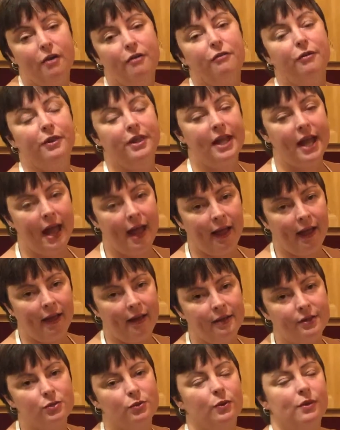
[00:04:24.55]
for the
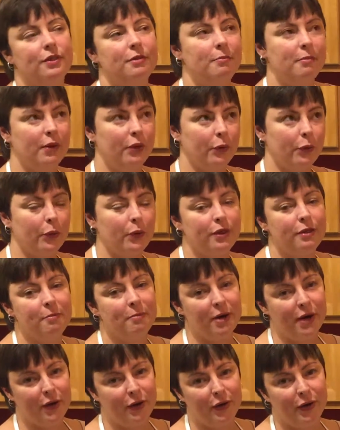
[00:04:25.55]
eggs or the milk or the
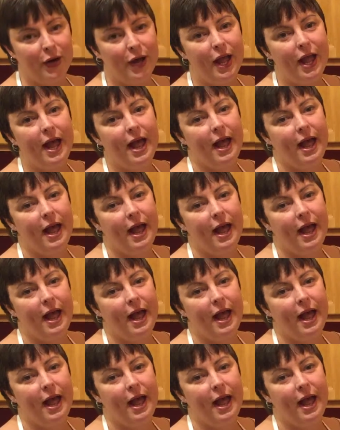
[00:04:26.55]
butter